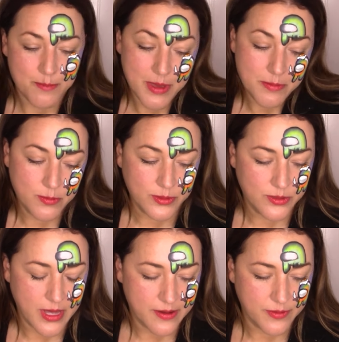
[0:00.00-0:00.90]
Maybe we'll do
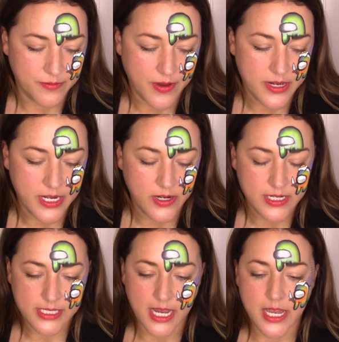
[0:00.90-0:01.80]
that for fun here in a
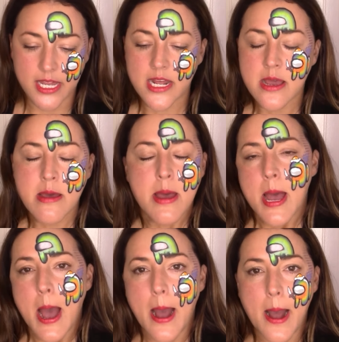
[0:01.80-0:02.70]
second.
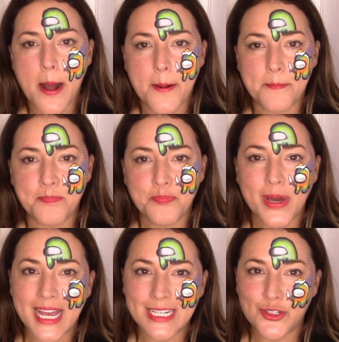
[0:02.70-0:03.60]
Um, but
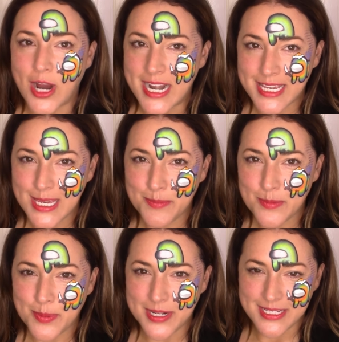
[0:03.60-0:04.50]
I try to keep it
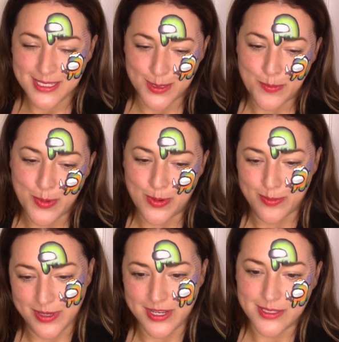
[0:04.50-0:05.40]
pretty simple
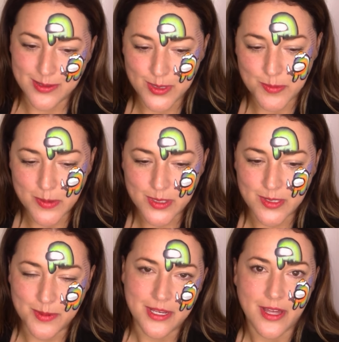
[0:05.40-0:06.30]
because it's supposed to
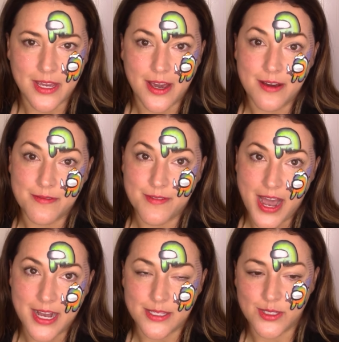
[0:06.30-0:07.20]
be like a
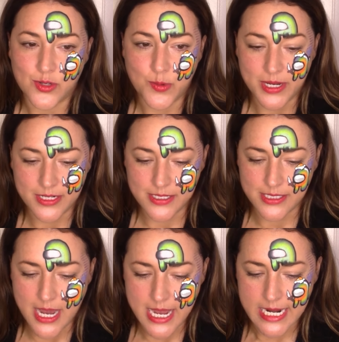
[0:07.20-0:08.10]
fast, quick
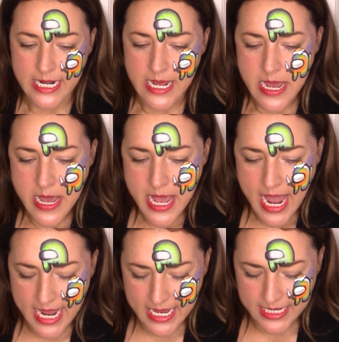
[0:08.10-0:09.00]
design.
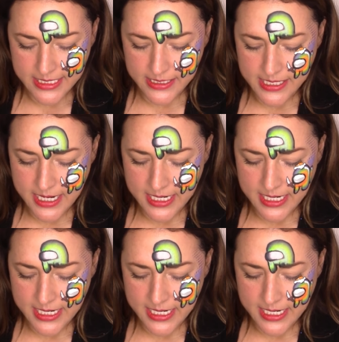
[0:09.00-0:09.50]
And